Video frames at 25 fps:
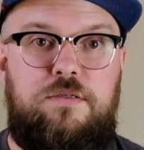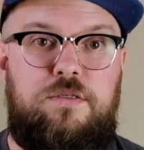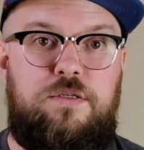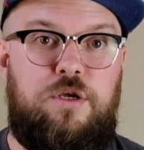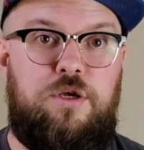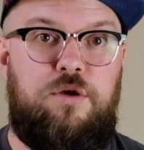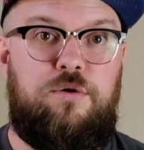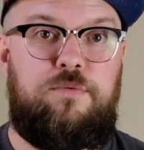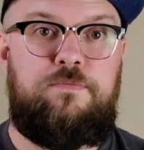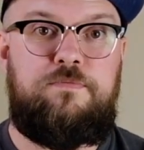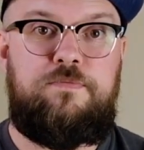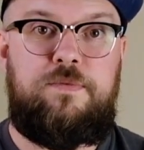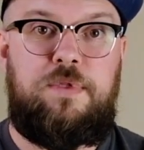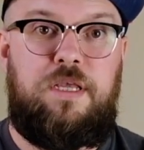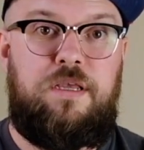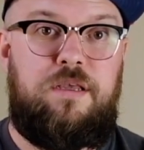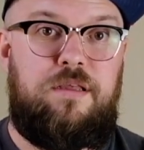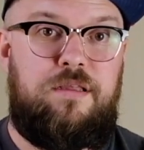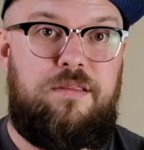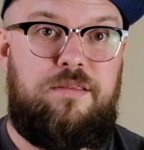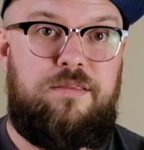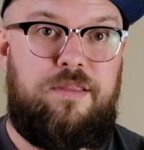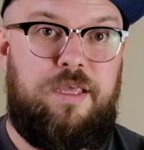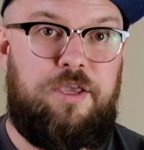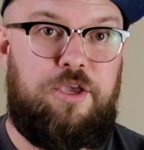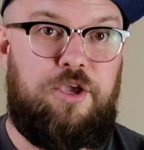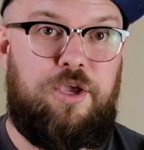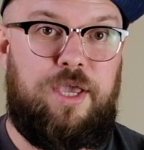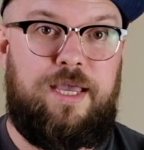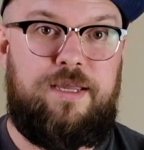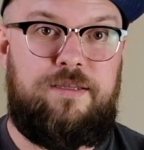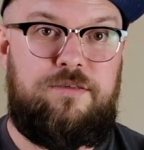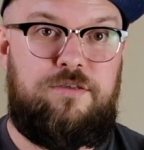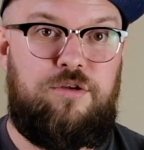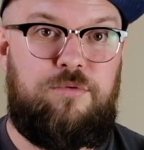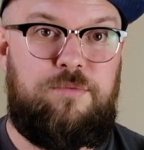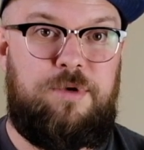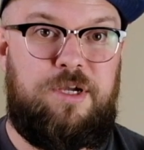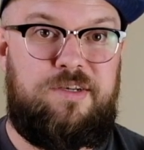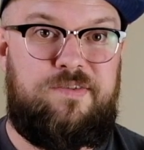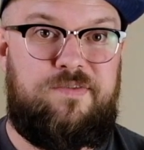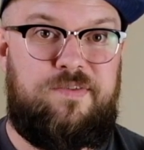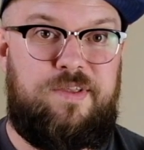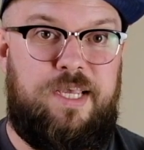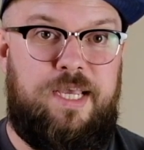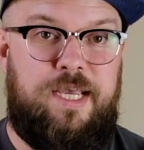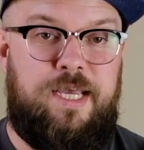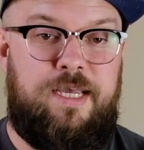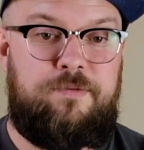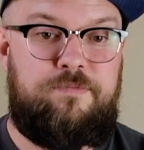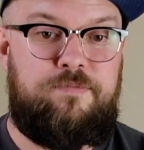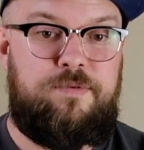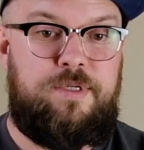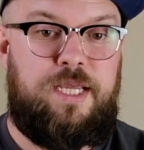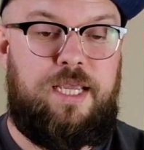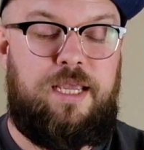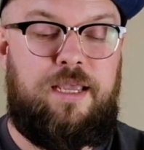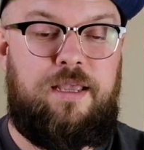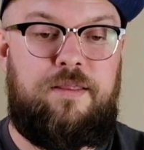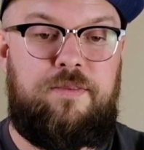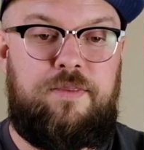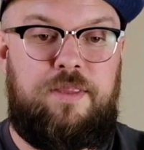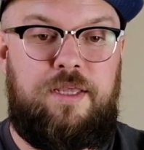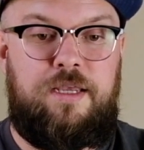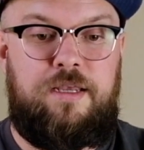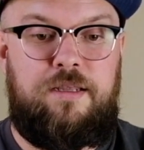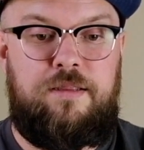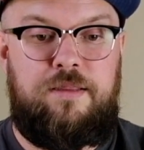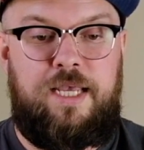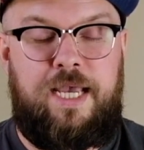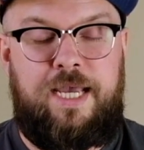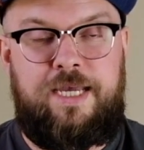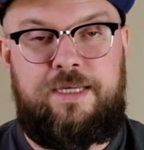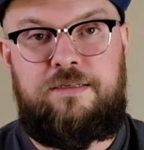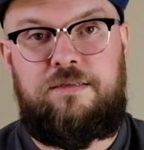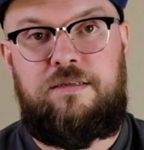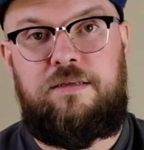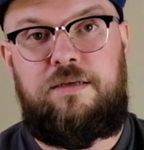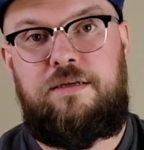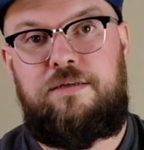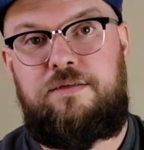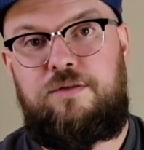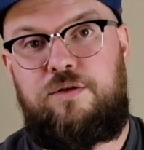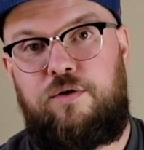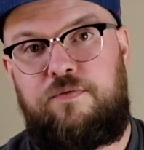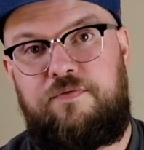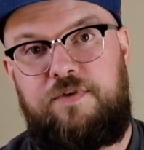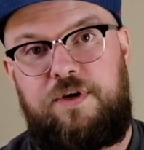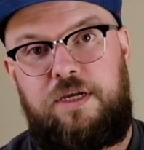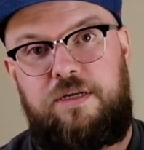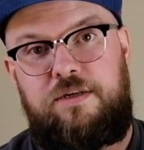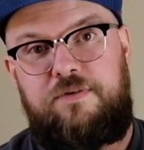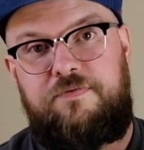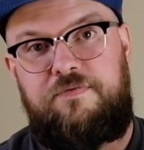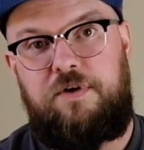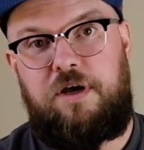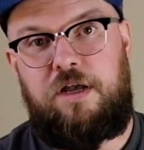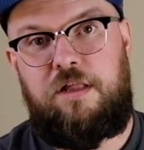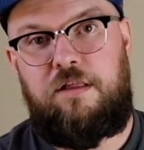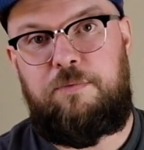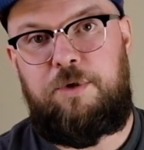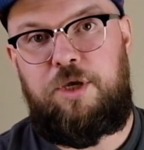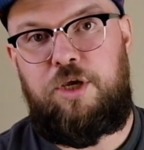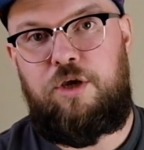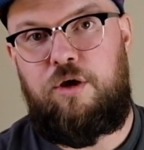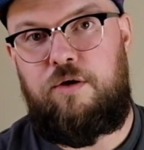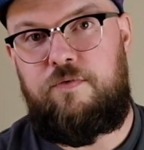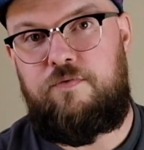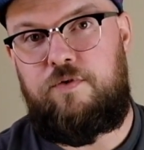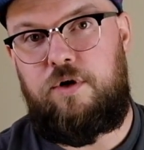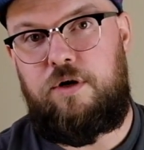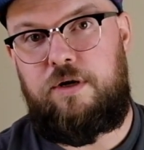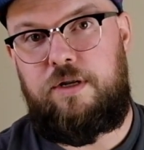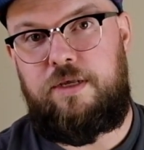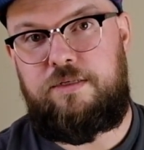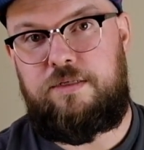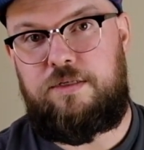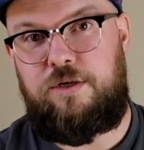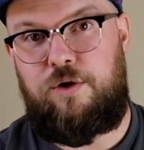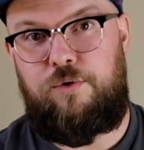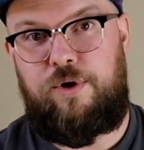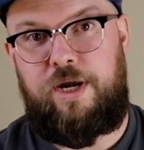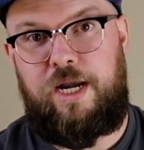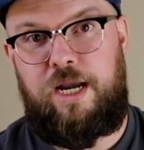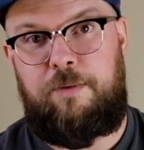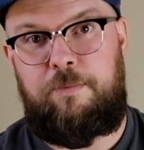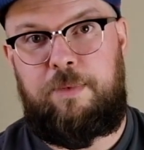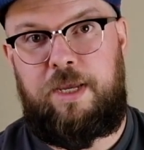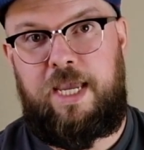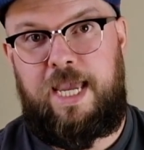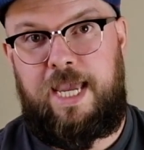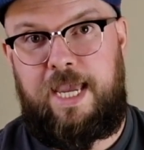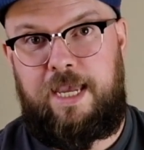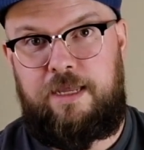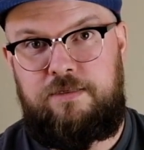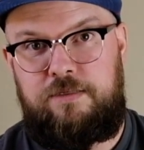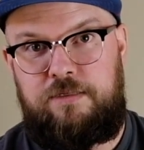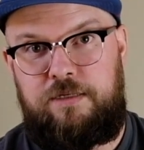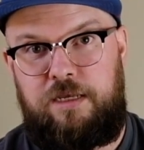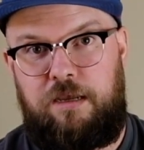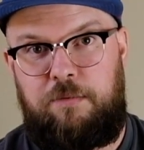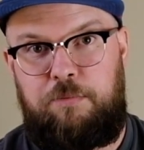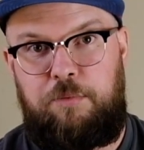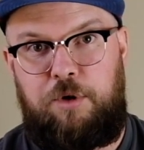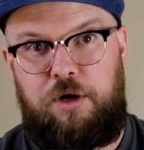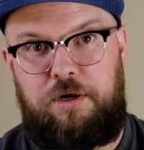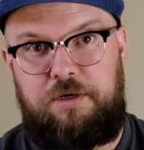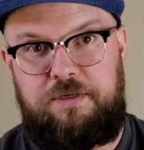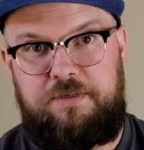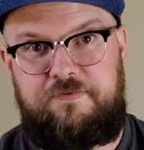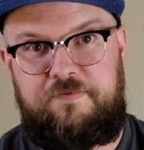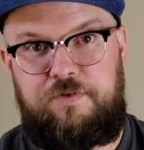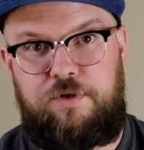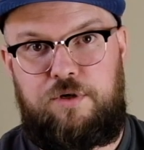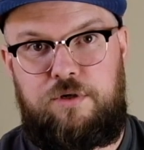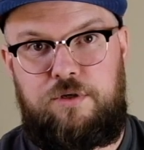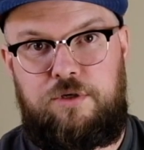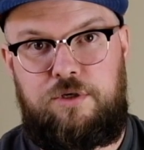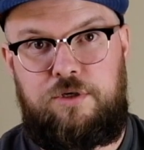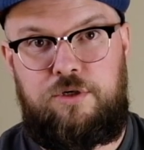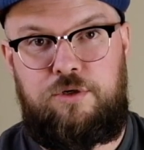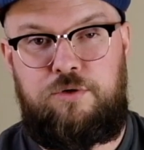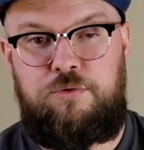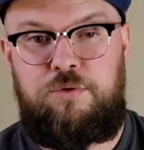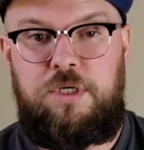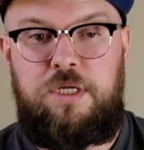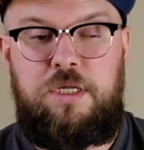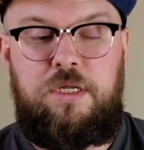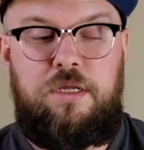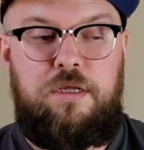So thank you guys so much for that. And then lastly, don't forget to follow me over on Instagram at ZachParksPhoto.